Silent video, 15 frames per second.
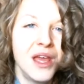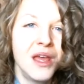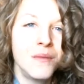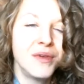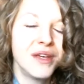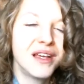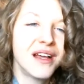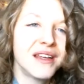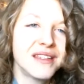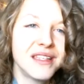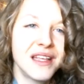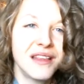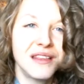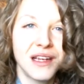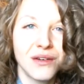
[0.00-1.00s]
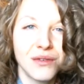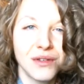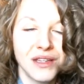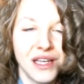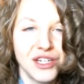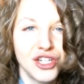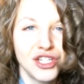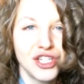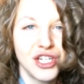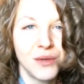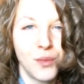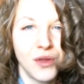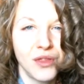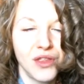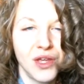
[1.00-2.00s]
because their
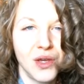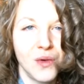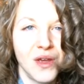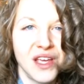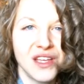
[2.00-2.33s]
relationship with you